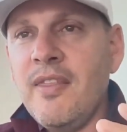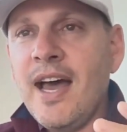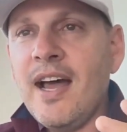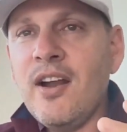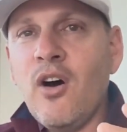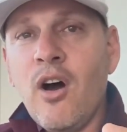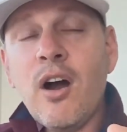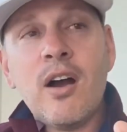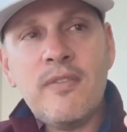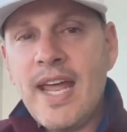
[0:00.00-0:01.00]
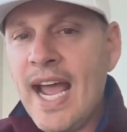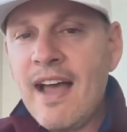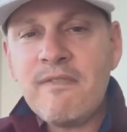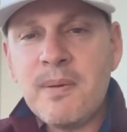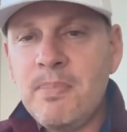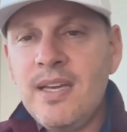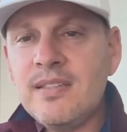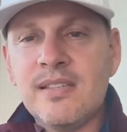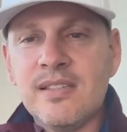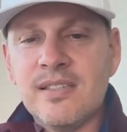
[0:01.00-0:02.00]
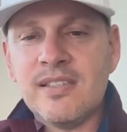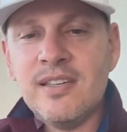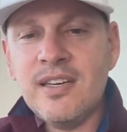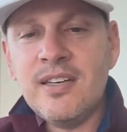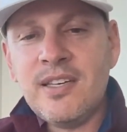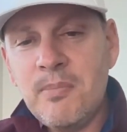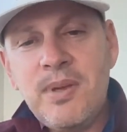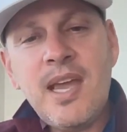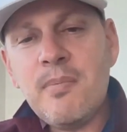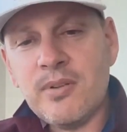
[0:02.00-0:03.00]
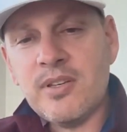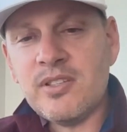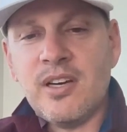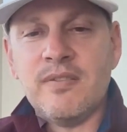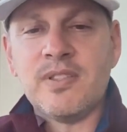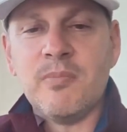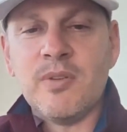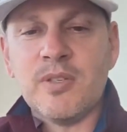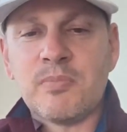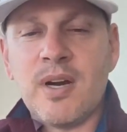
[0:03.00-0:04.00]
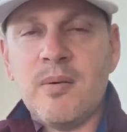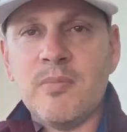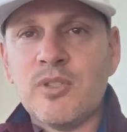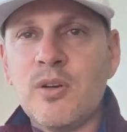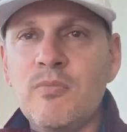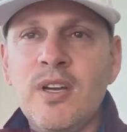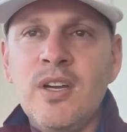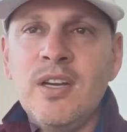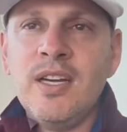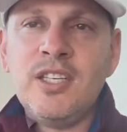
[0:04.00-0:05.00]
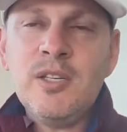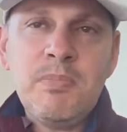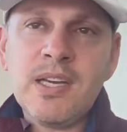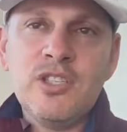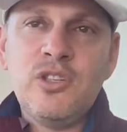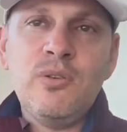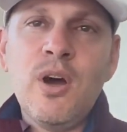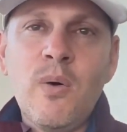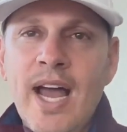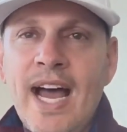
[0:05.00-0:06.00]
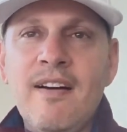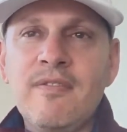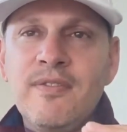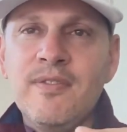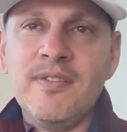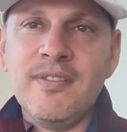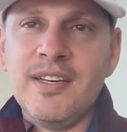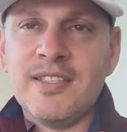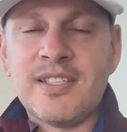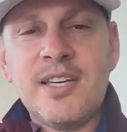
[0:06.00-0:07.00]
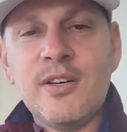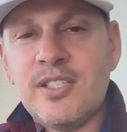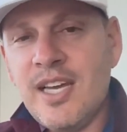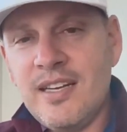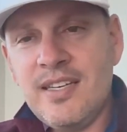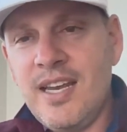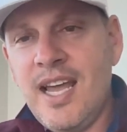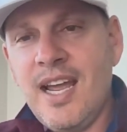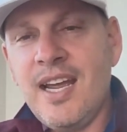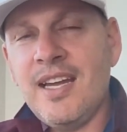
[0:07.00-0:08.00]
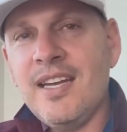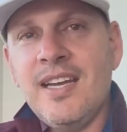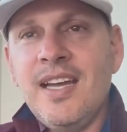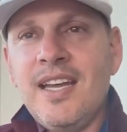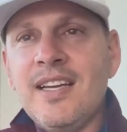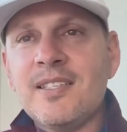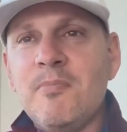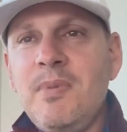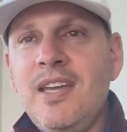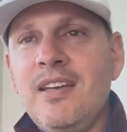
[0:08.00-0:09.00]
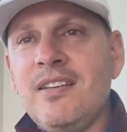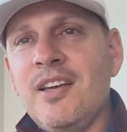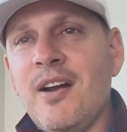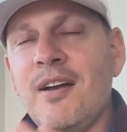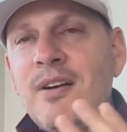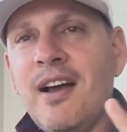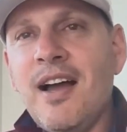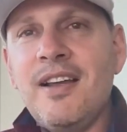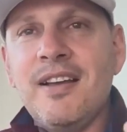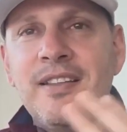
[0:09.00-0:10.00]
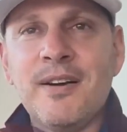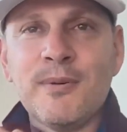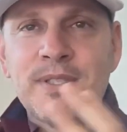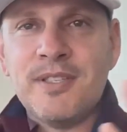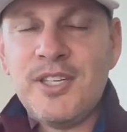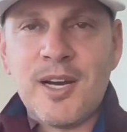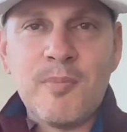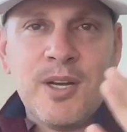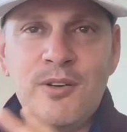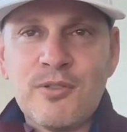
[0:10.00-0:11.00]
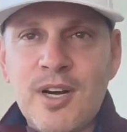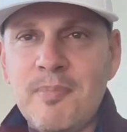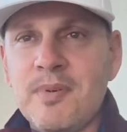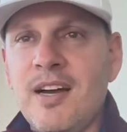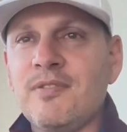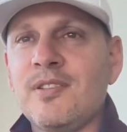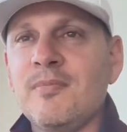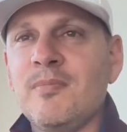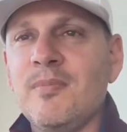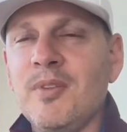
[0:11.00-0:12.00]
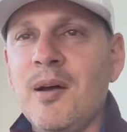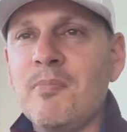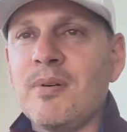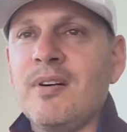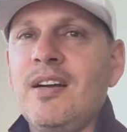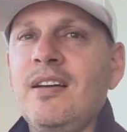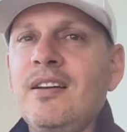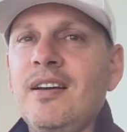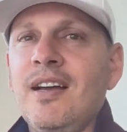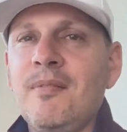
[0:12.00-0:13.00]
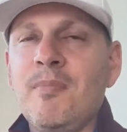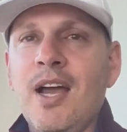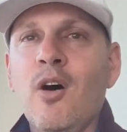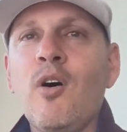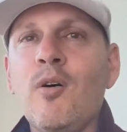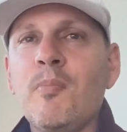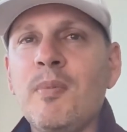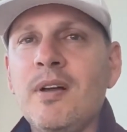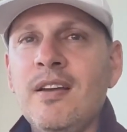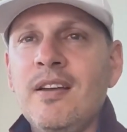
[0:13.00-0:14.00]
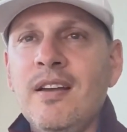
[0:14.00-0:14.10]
that have the pieces to be able to solve some of those problems. So just because you don't have the skill set today, it doesn't mean, there was a gentleman who dropped off some lumber at my home.